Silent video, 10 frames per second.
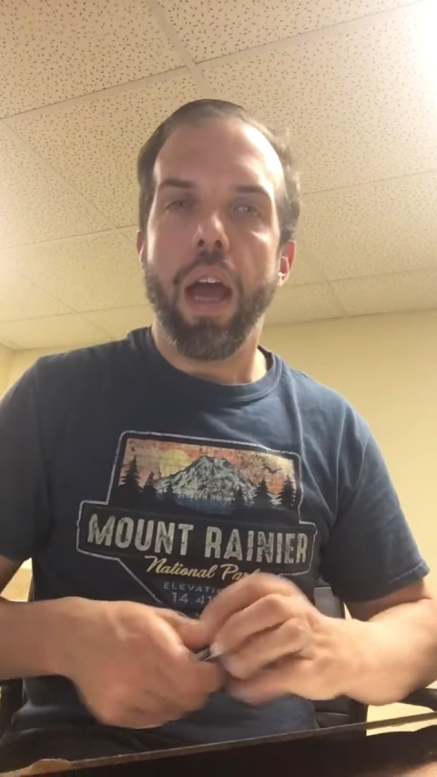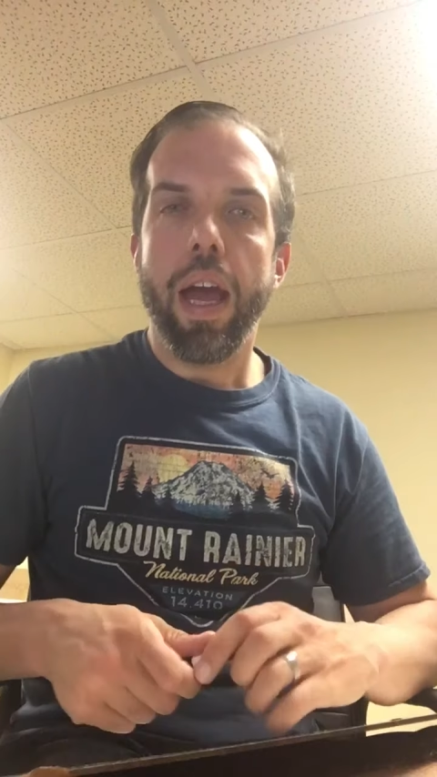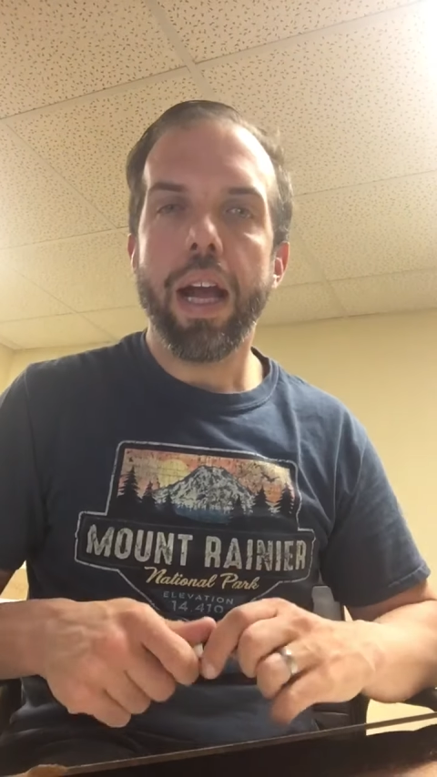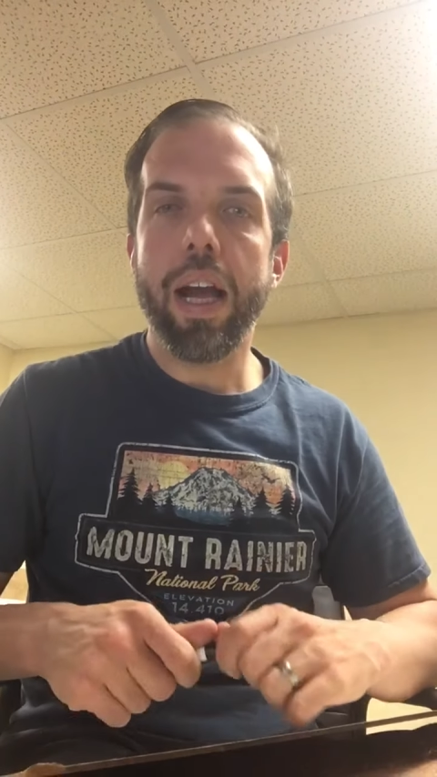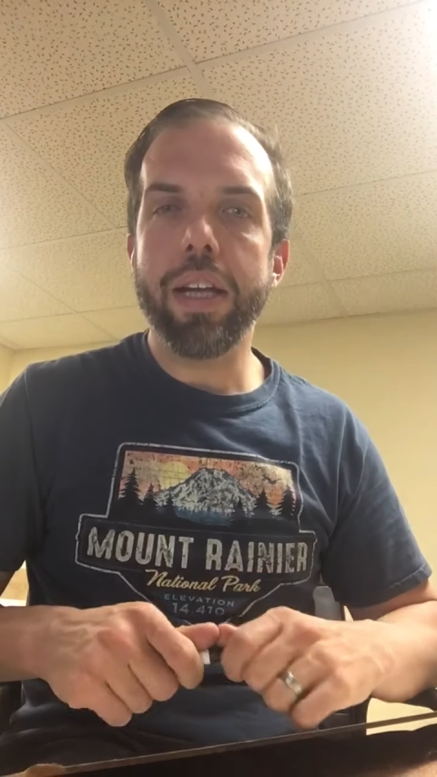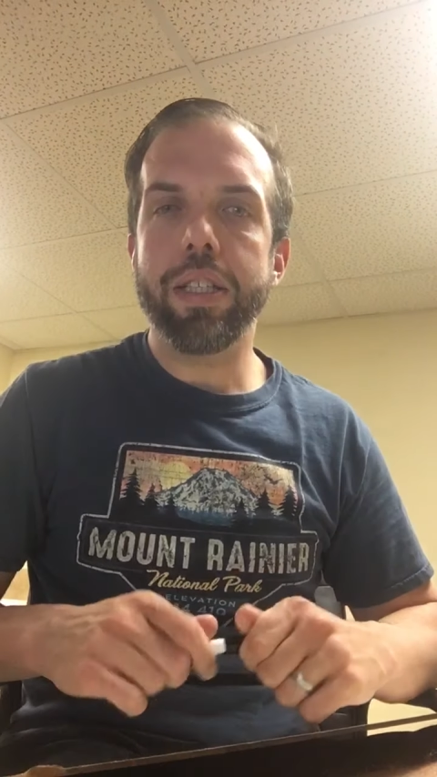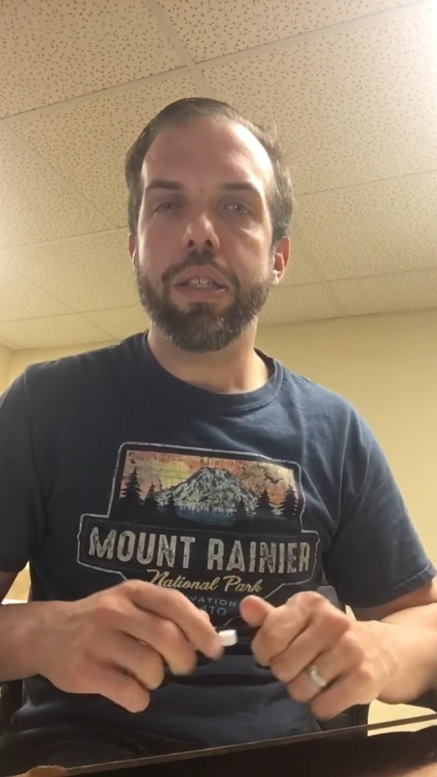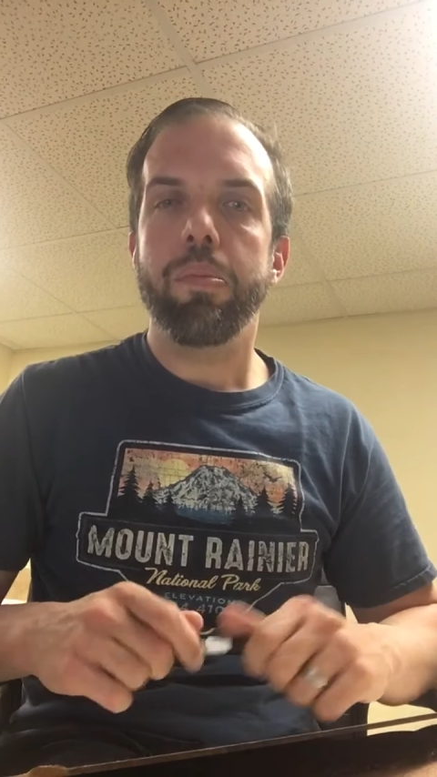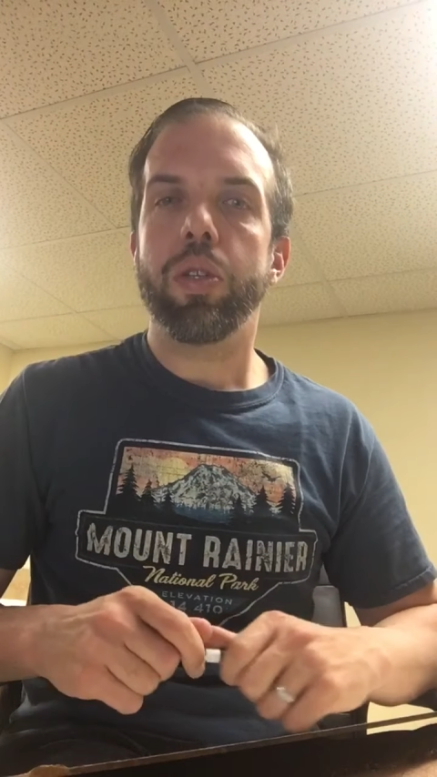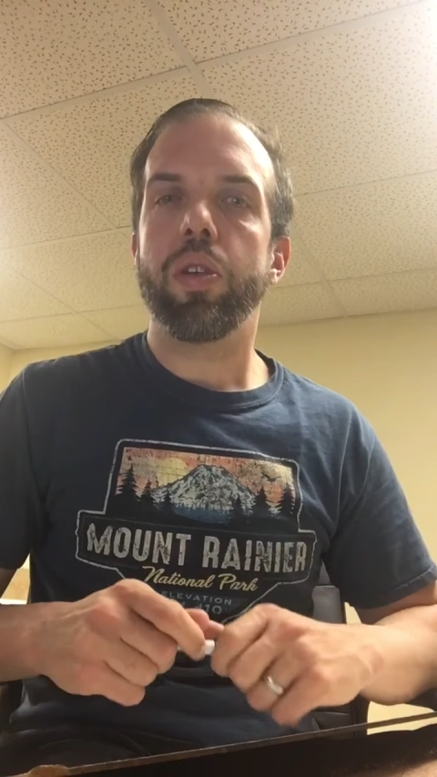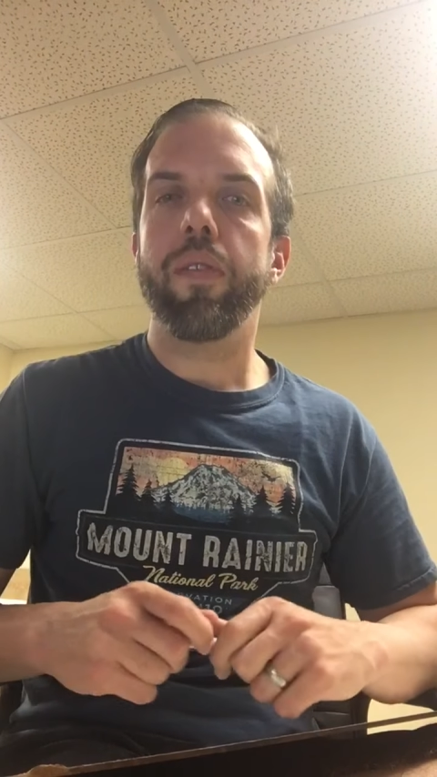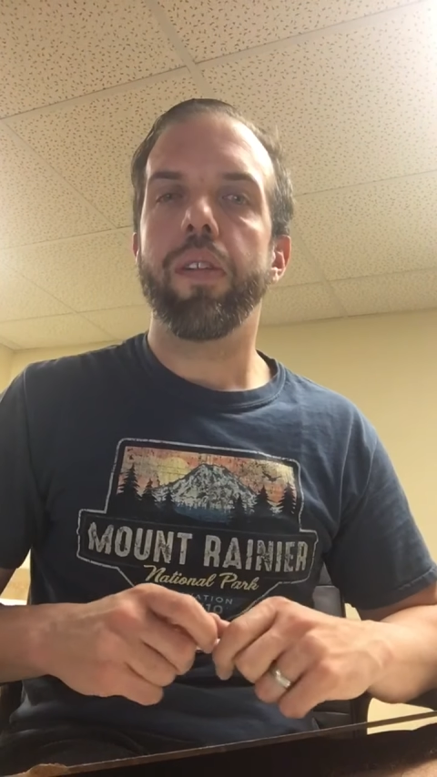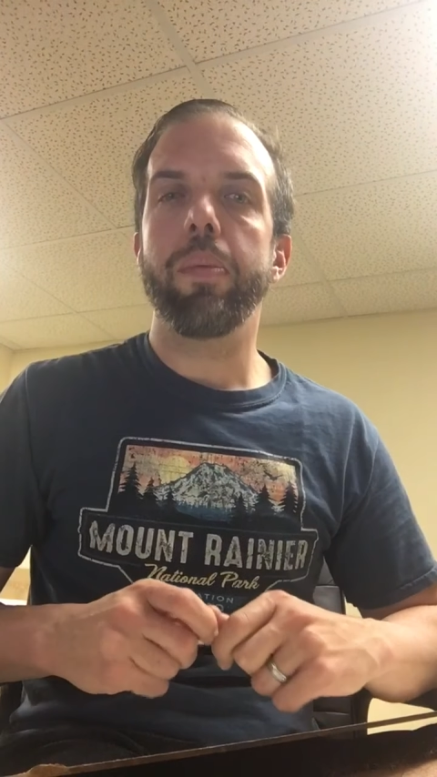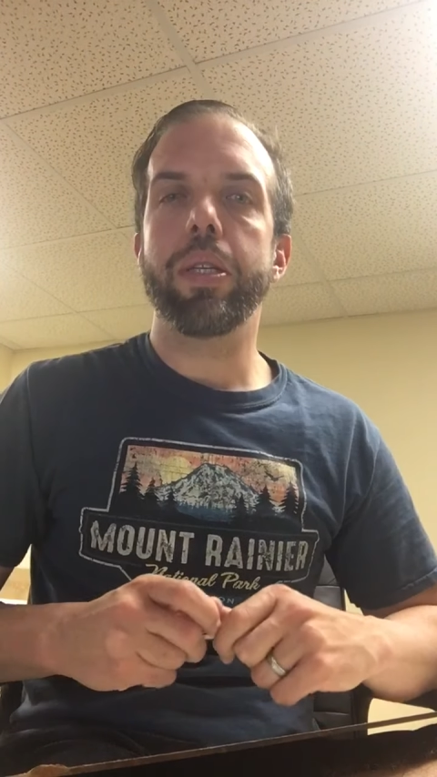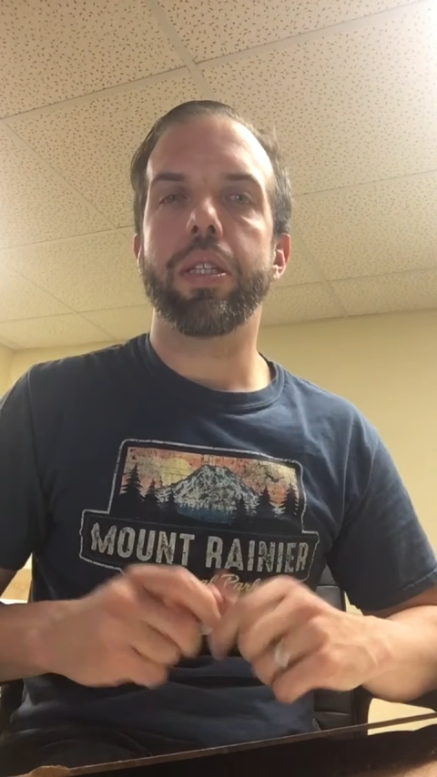Hey guys, Mr.
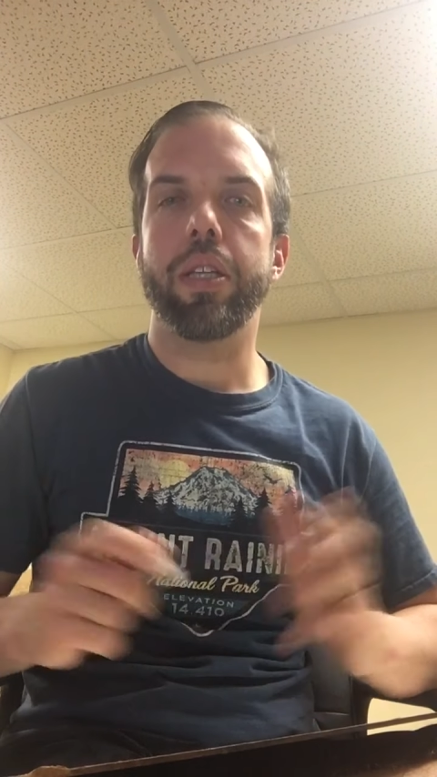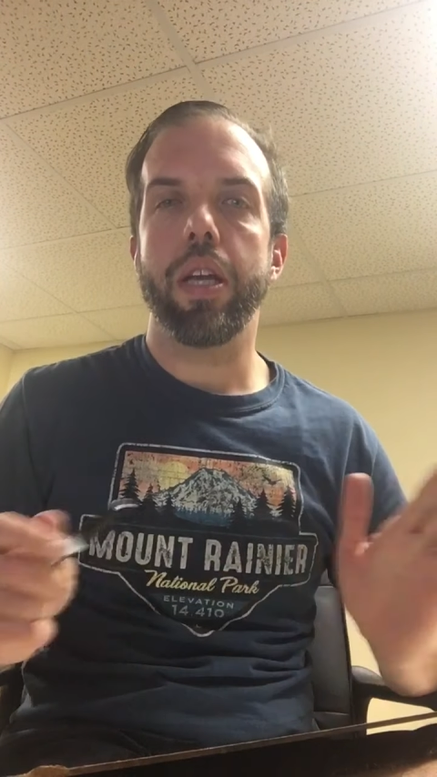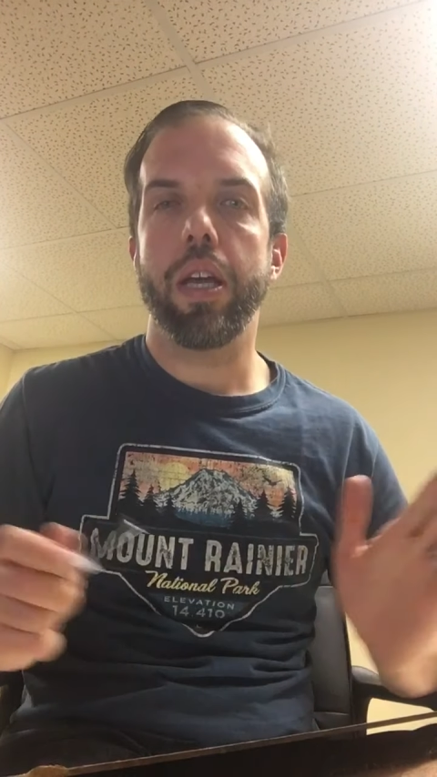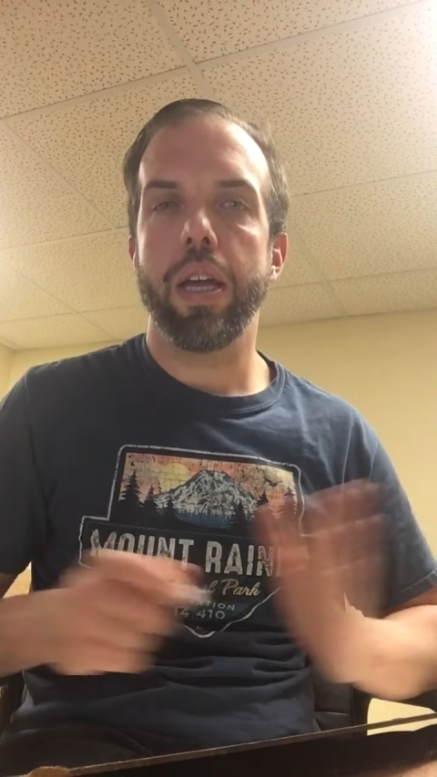DeFilippis,